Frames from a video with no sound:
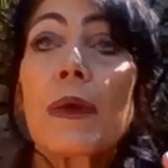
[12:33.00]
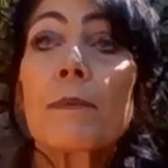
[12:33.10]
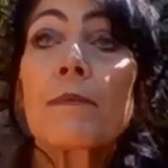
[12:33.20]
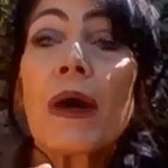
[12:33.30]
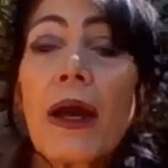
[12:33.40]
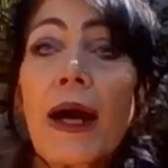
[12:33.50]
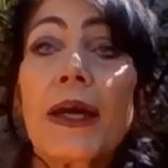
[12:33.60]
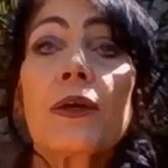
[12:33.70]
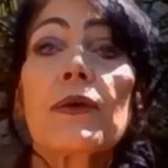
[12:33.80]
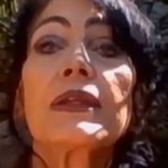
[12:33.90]
my high
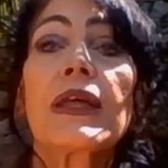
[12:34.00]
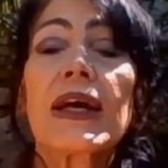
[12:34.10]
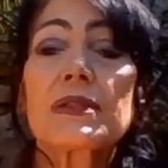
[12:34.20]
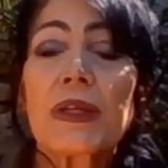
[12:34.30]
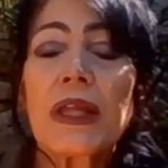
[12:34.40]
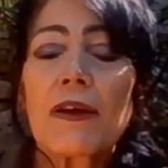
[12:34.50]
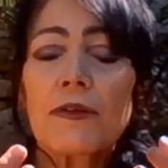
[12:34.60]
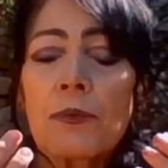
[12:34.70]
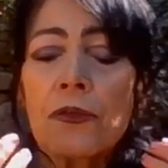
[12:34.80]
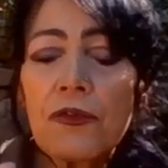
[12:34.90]
and greater aspect
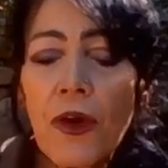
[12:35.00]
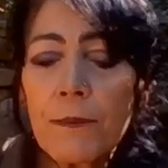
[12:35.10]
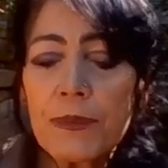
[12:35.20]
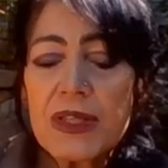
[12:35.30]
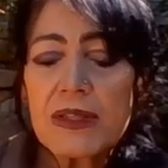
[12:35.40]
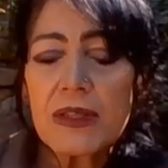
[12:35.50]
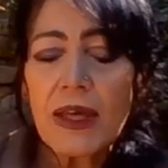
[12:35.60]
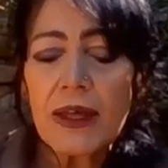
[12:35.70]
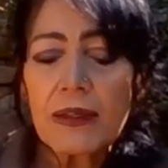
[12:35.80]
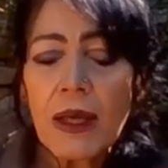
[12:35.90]
have confirmed this
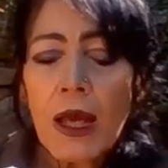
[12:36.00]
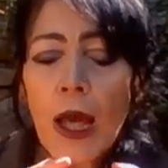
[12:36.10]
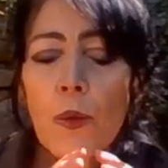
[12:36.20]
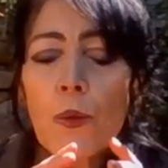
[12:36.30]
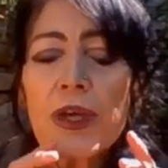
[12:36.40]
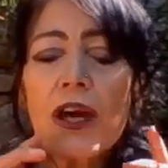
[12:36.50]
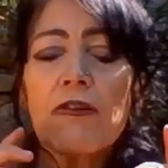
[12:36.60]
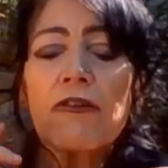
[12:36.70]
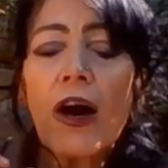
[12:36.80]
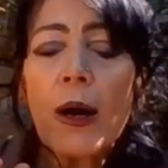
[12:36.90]
again. We are
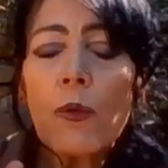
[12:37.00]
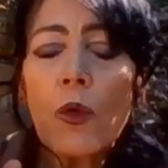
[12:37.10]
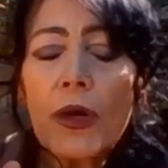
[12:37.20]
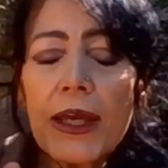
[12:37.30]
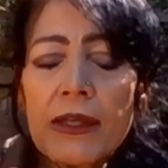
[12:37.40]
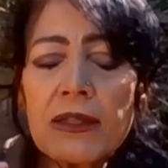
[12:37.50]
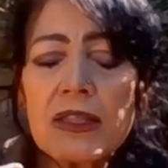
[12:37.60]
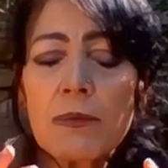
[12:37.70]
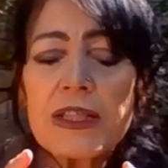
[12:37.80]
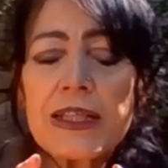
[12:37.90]
far more
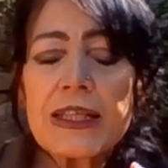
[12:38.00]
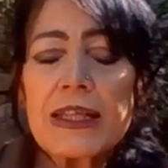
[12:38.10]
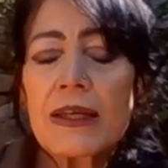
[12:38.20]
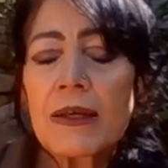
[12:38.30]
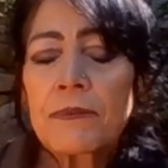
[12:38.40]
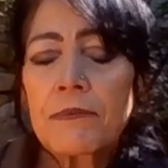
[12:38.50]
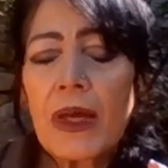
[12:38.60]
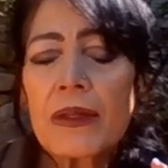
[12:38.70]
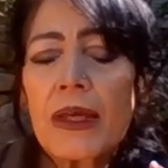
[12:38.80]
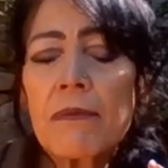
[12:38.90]
intimately
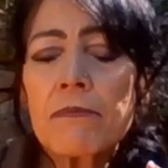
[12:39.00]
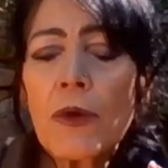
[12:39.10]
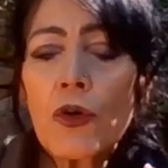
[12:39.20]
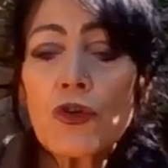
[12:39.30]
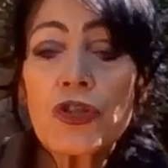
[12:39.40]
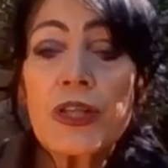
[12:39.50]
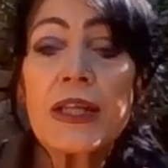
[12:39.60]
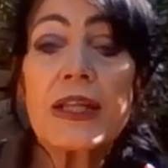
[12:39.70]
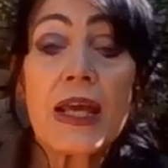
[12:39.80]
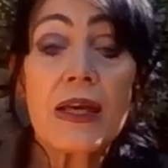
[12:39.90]
and
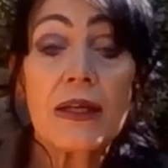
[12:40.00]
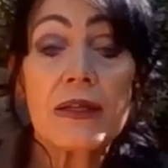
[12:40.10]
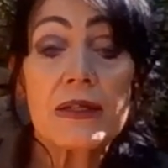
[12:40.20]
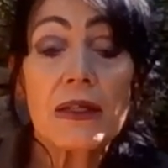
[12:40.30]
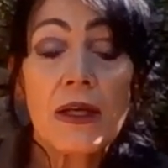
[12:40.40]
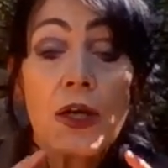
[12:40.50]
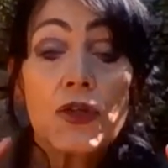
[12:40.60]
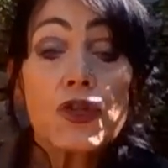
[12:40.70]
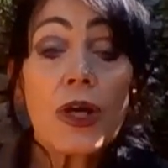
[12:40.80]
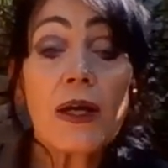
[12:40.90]
emotionally linked
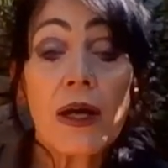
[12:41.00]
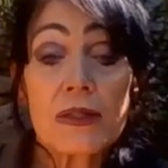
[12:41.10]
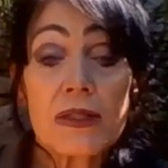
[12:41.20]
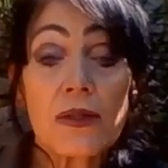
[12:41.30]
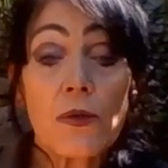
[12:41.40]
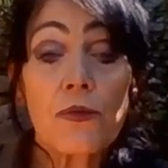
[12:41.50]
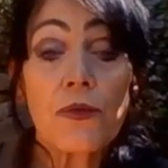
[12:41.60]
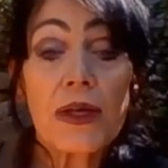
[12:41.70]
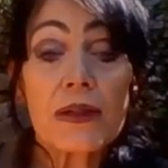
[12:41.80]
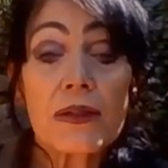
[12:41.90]
to our other soul
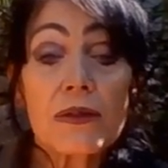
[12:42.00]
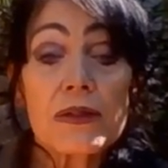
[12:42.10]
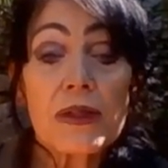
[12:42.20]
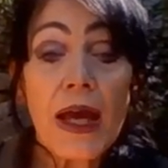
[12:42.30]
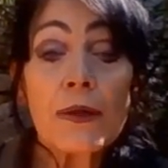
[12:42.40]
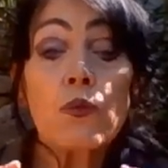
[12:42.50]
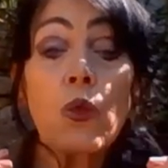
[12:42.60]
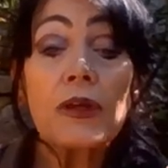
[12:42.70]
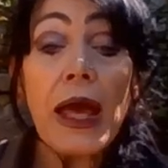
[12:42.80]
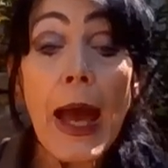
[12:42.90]
fractals and
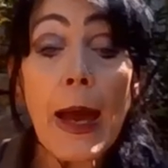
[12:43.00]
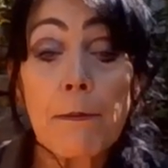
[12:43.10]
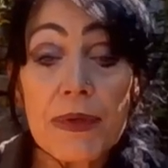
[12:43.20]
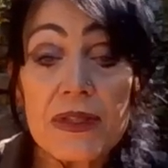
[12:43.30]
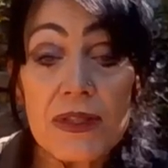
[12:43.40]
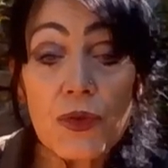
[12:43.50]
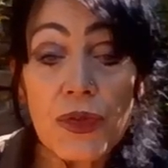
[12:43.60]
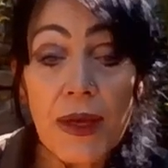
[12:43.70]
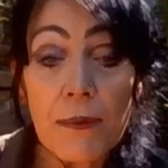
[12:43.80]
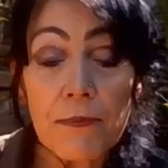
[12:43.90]
what happens to
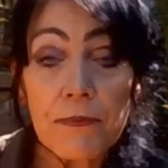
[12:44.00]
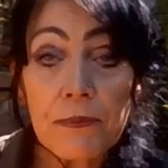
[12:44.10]
them.